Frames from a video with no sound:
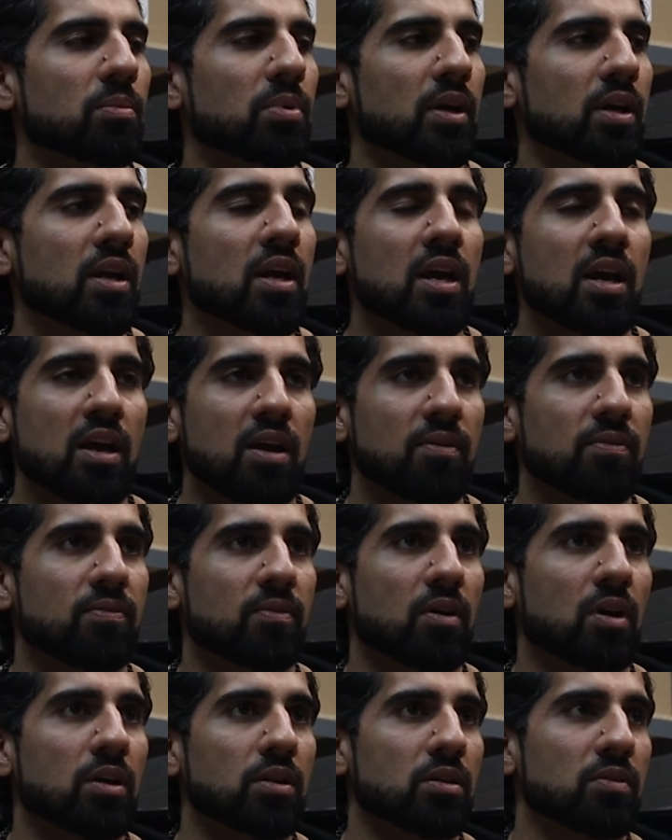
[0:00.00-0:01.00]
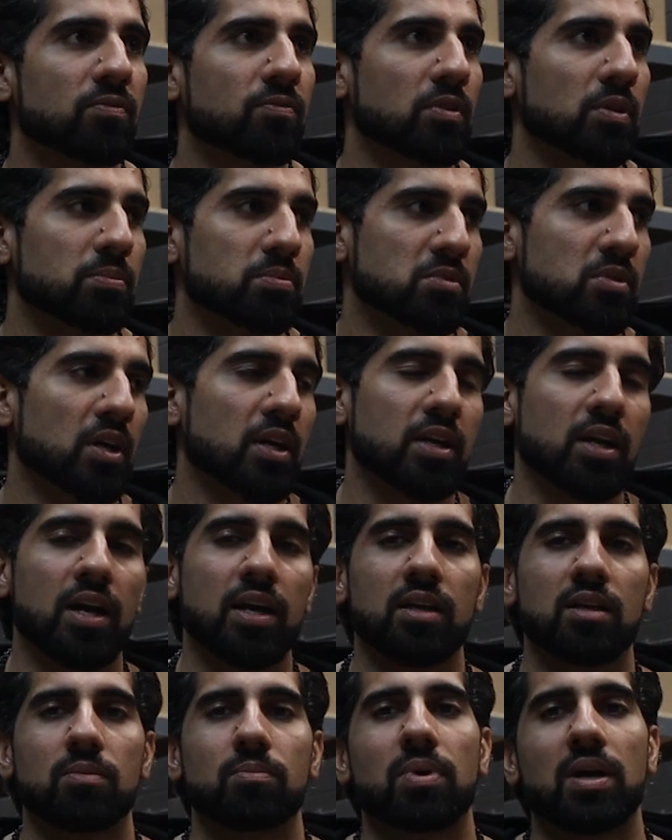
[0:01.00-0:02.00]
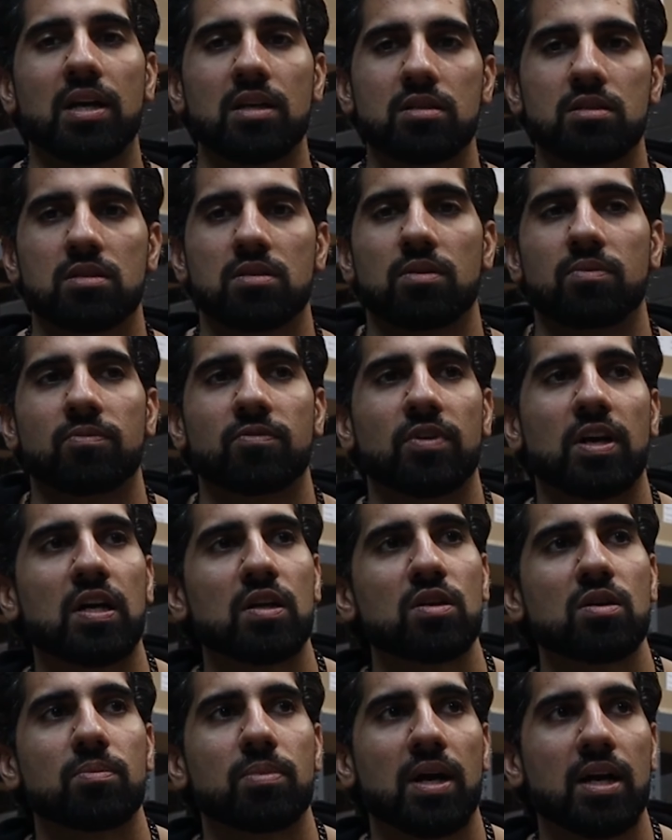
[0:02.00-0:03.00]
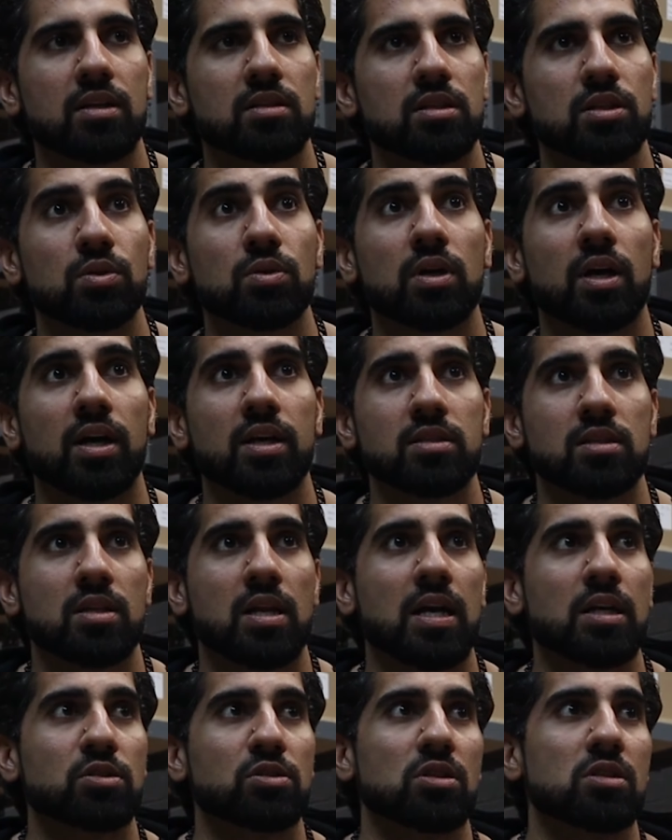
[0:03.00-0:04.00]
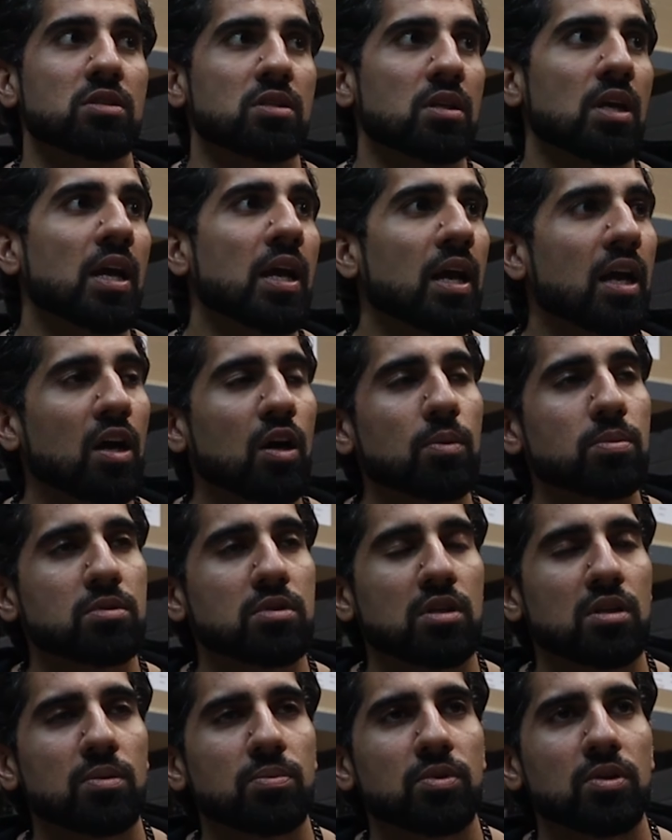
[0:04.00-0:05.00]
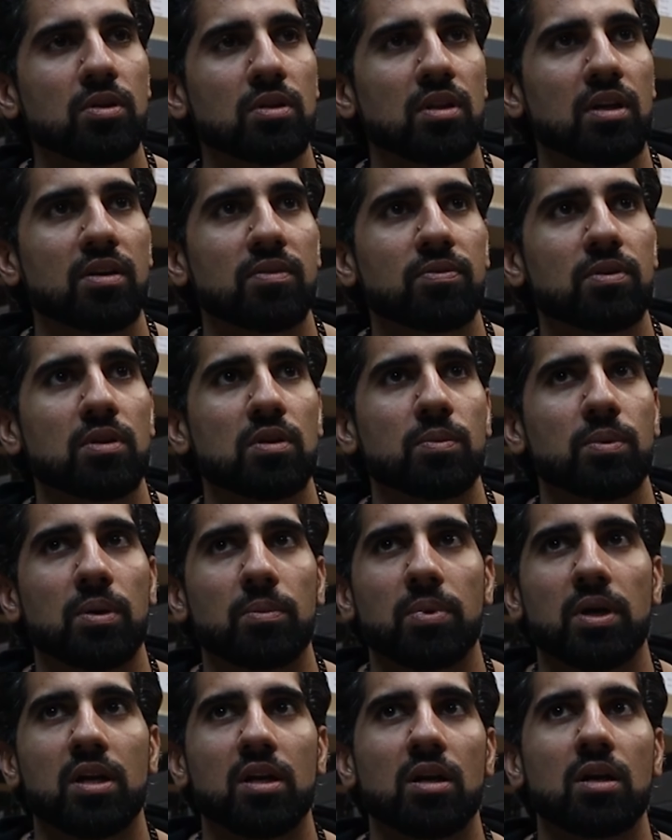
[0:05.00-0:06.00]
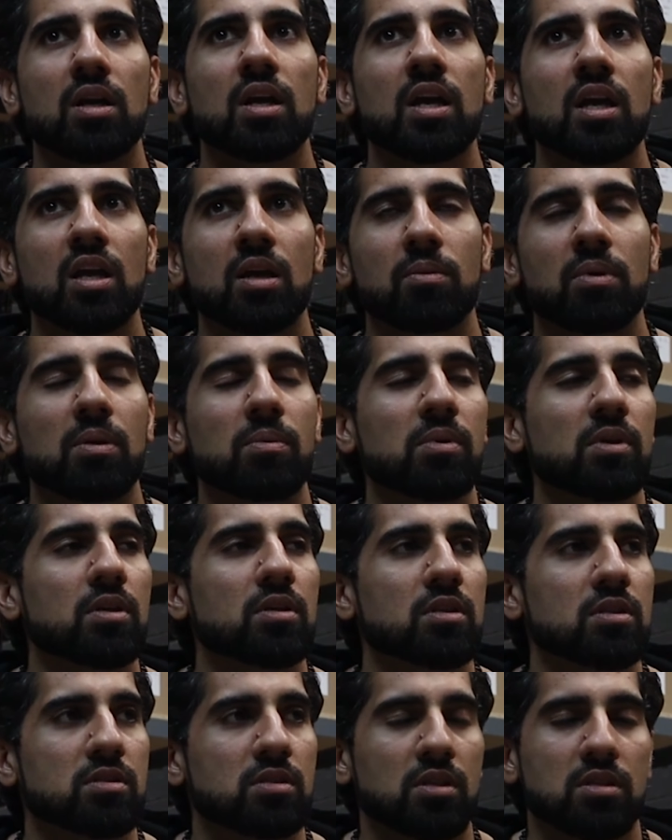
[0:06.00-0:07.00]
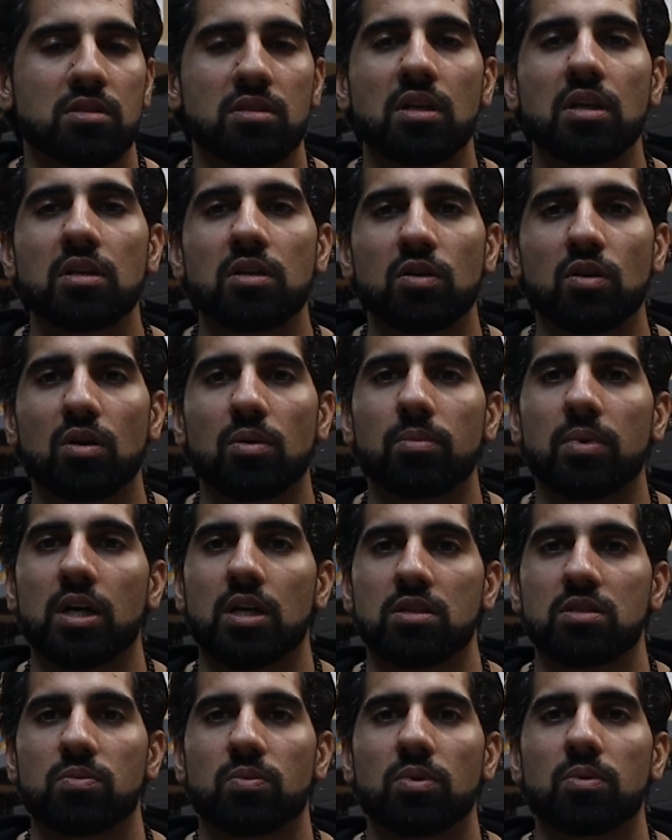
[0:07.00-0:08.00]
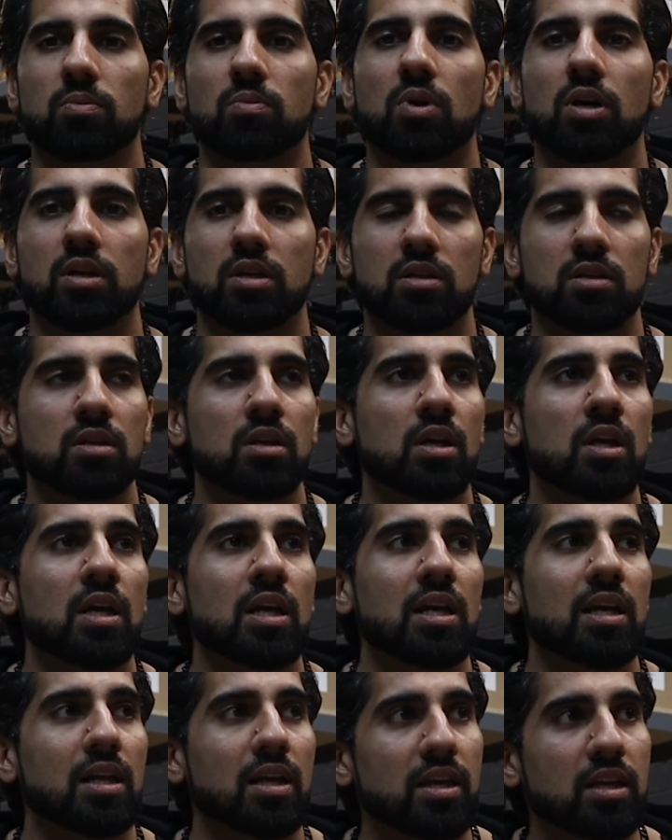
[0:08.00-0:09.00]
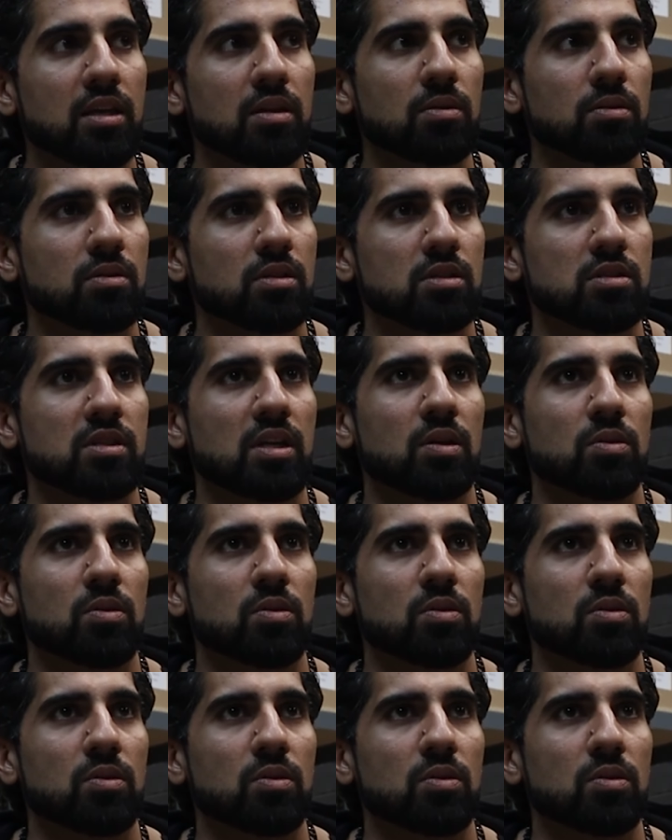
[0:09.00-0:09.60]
But if on the flip side I can pass some value back to you guys and actually help set up your life a little bit better, maybe a 16-year-old Maz would want to hear this